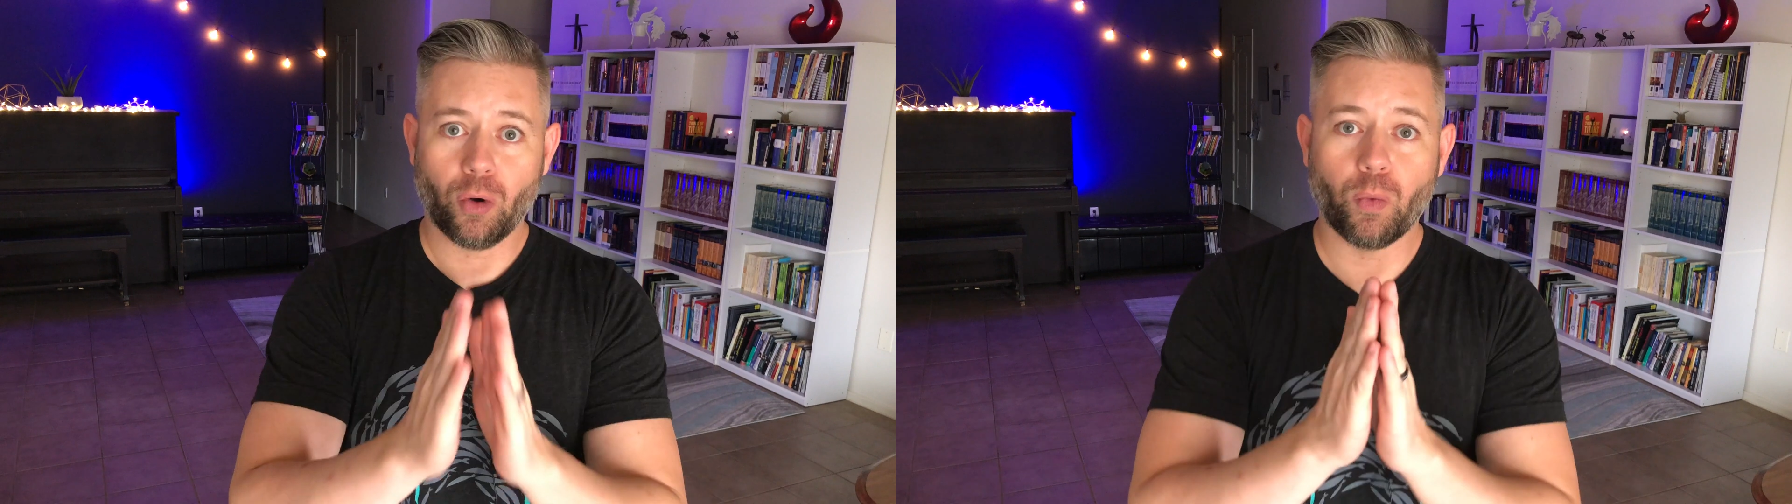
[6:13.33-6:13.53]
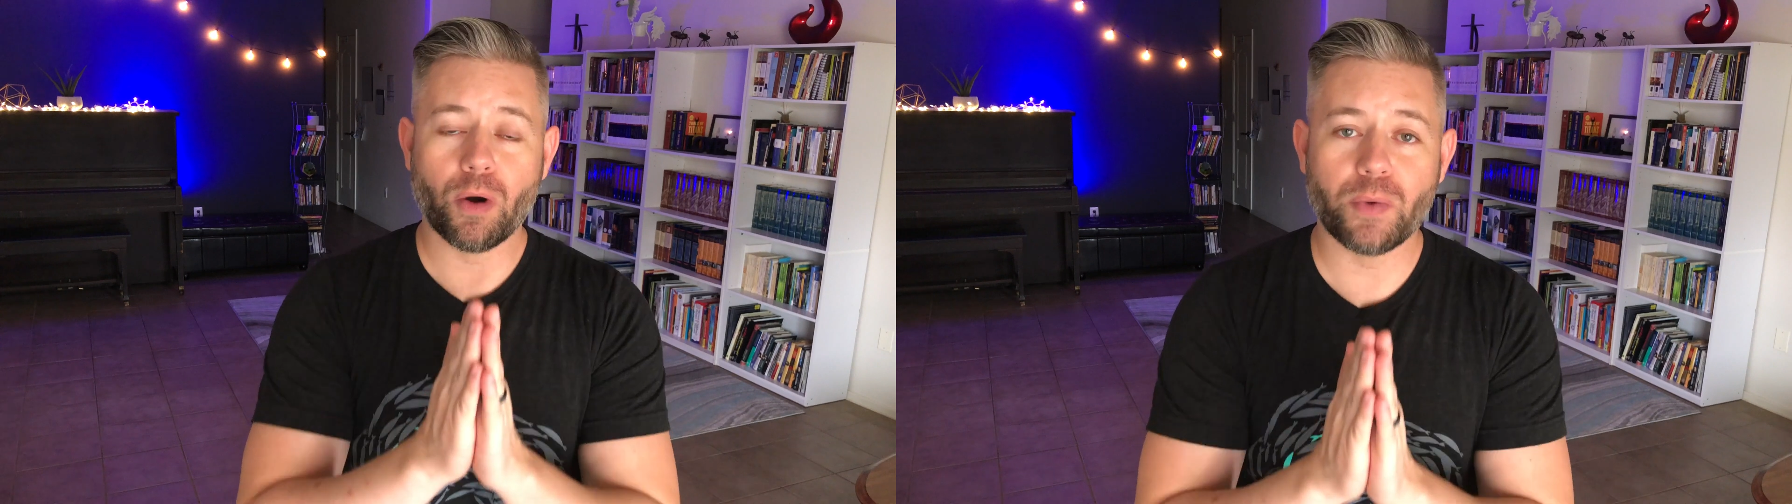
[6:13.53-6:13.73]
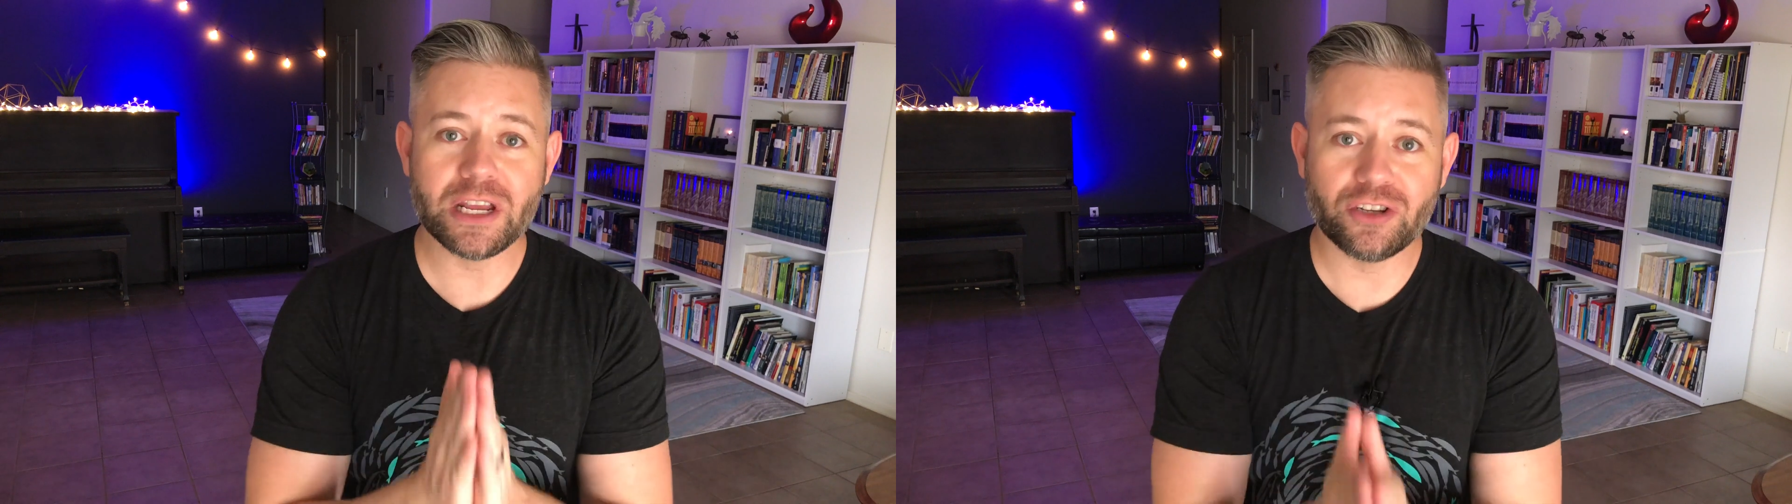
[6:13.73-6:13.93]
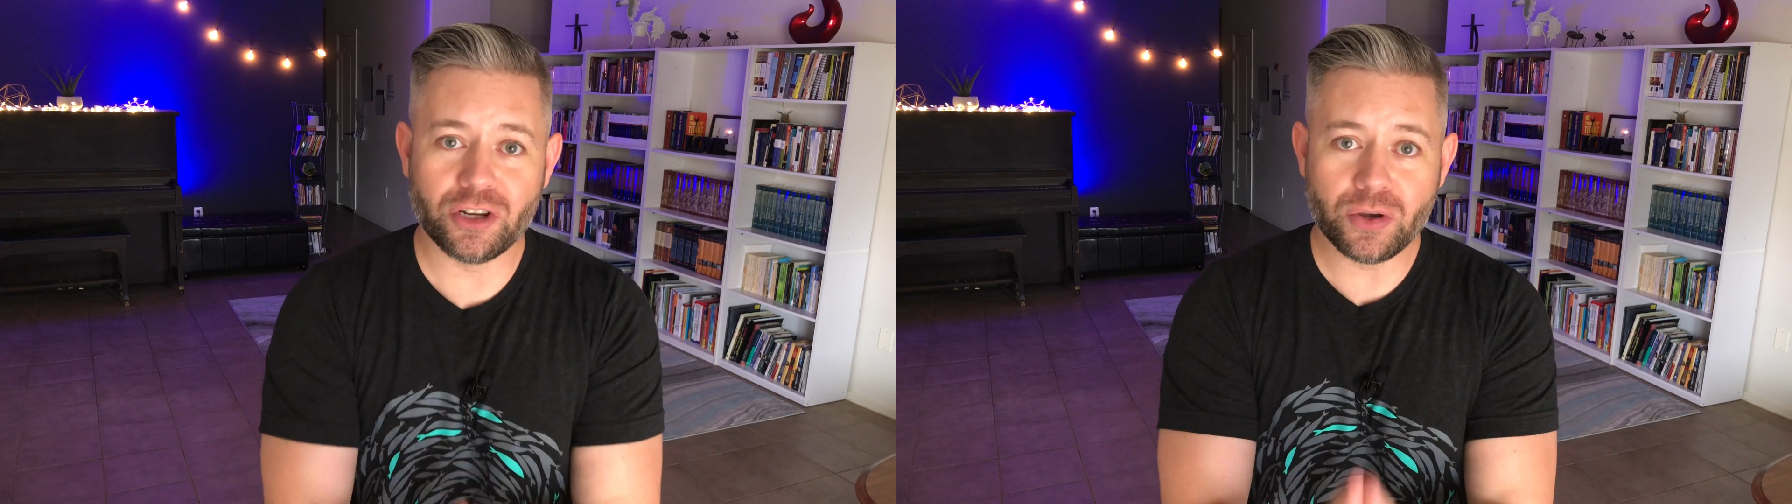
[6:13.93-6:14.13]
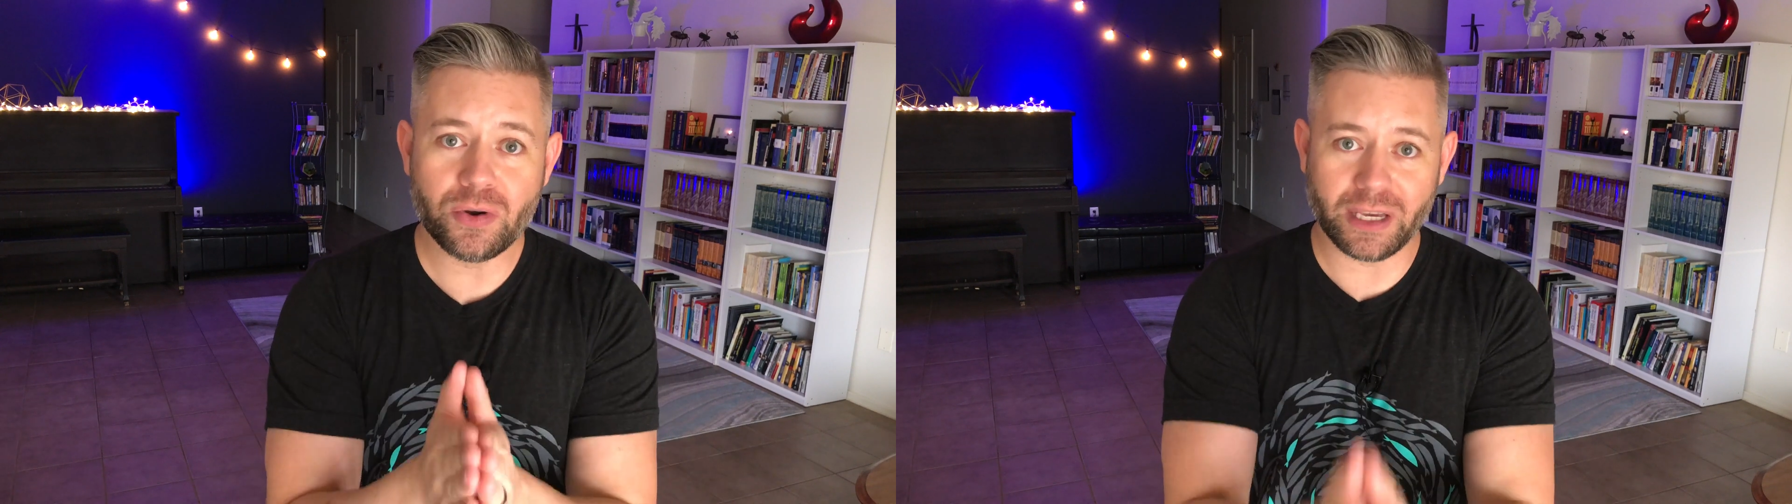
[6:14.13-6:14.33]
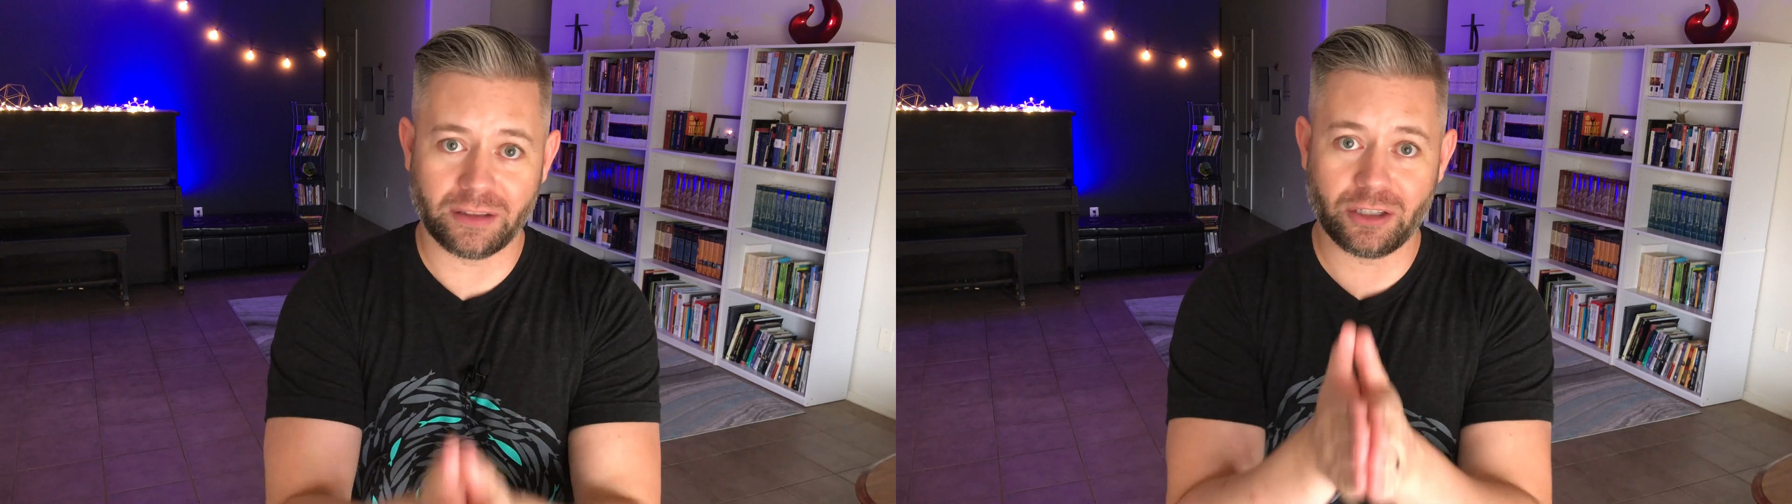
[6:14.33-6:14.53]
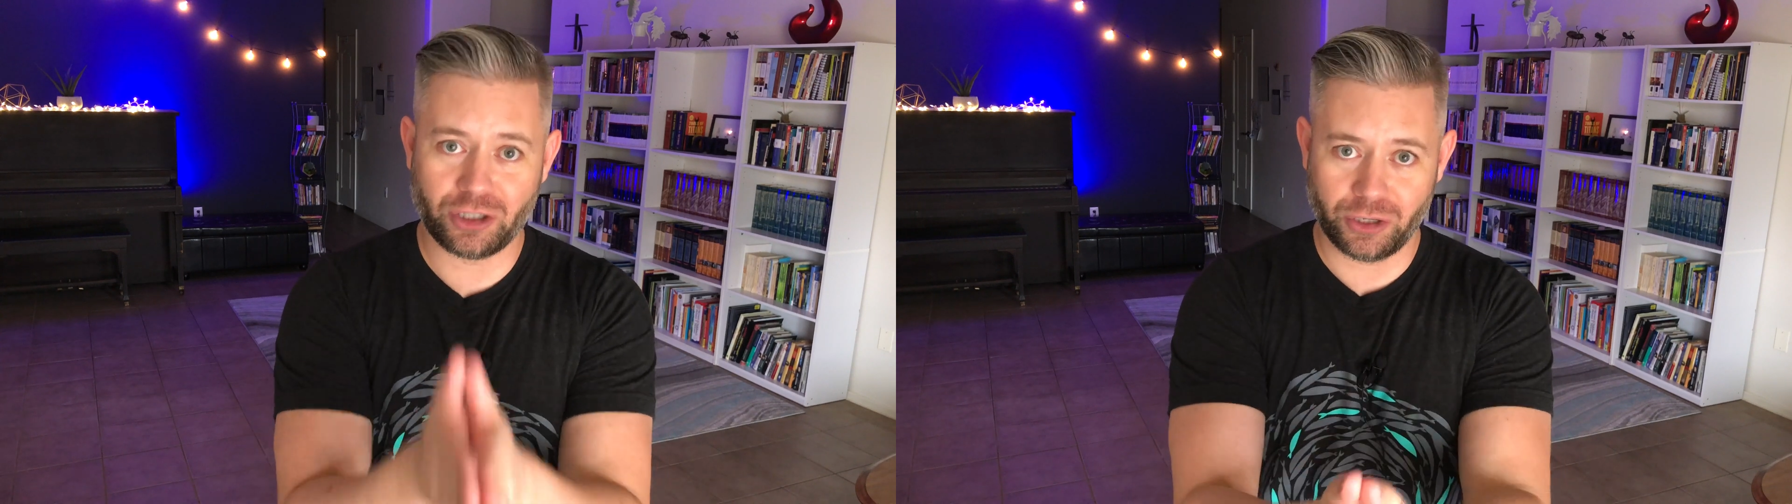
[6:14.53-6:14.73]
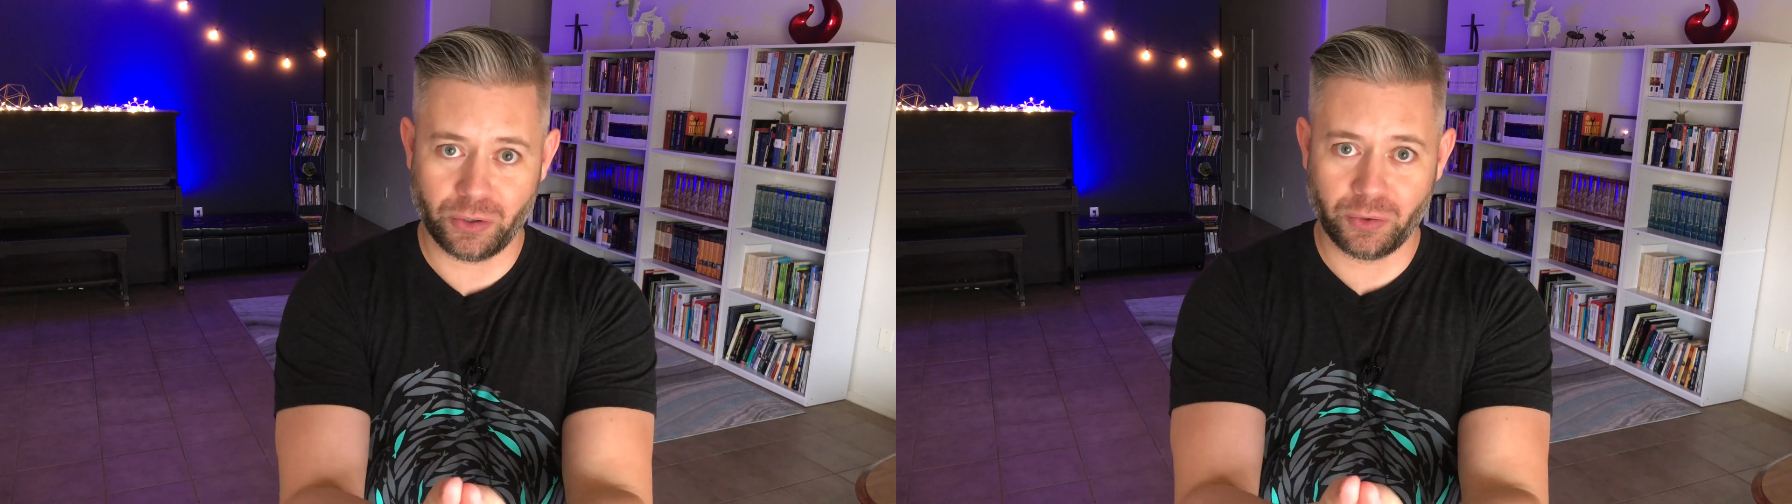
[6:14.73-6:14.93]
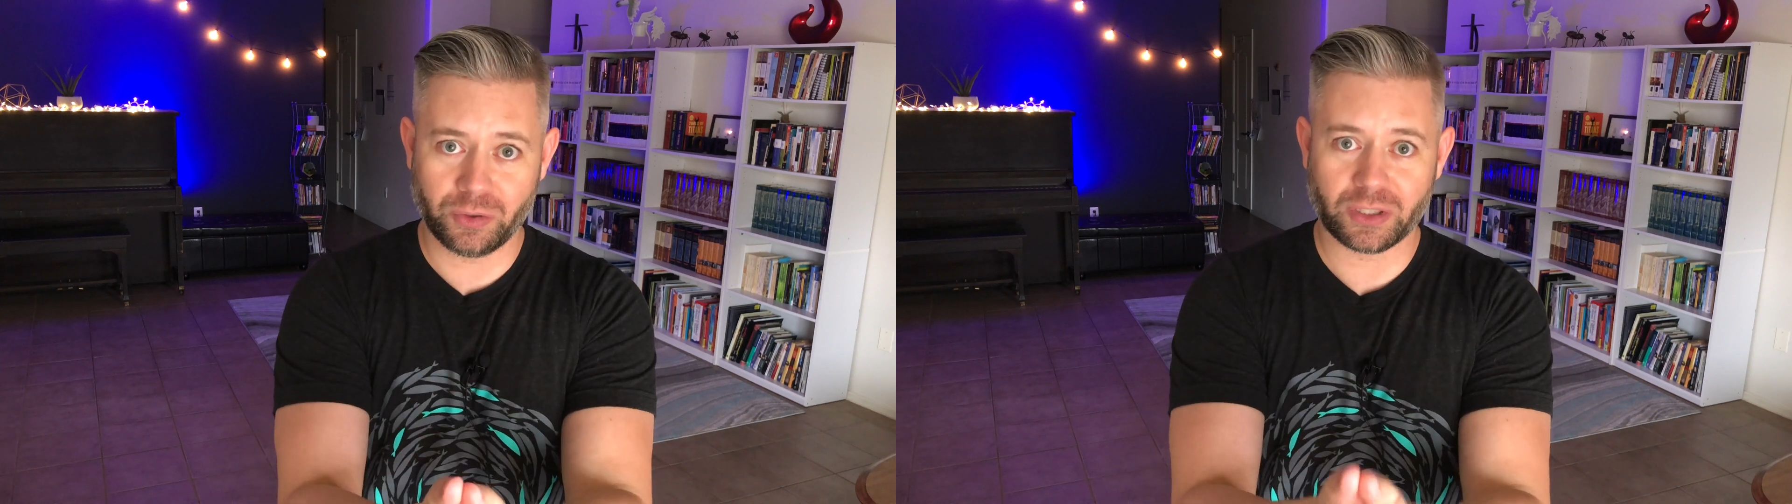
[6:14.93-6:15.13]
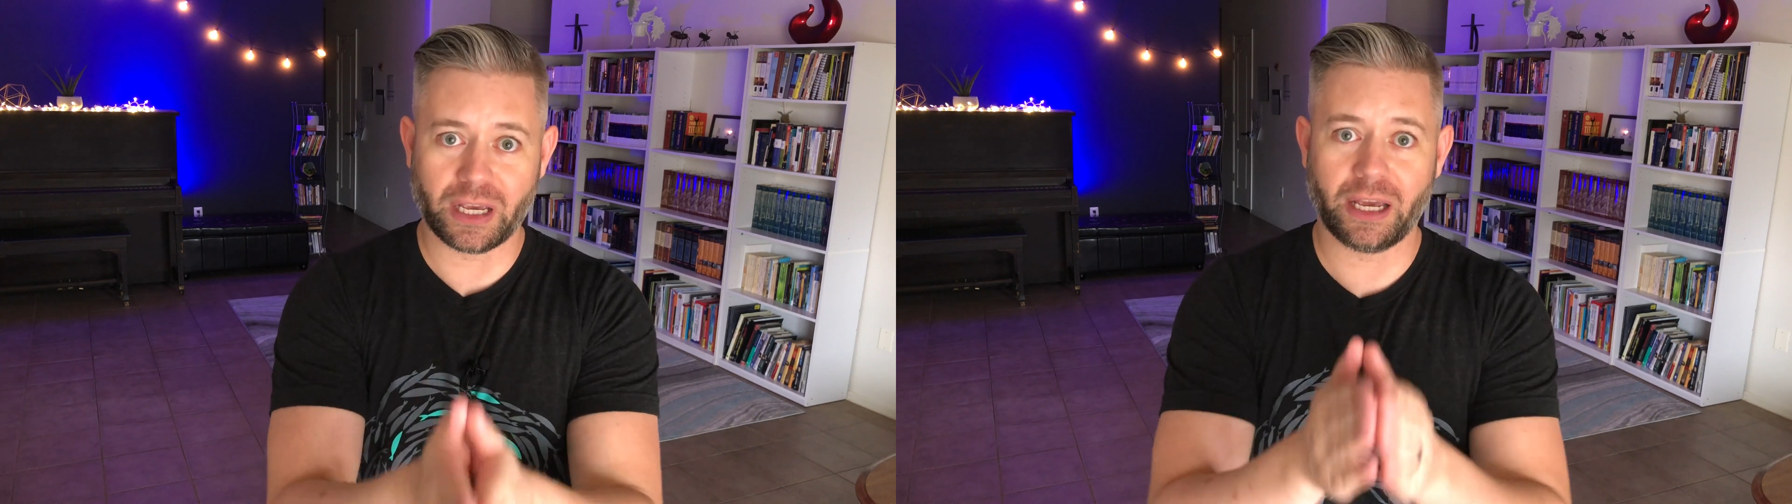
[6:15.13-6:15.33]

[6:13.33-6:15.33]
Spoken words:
What we do get to choose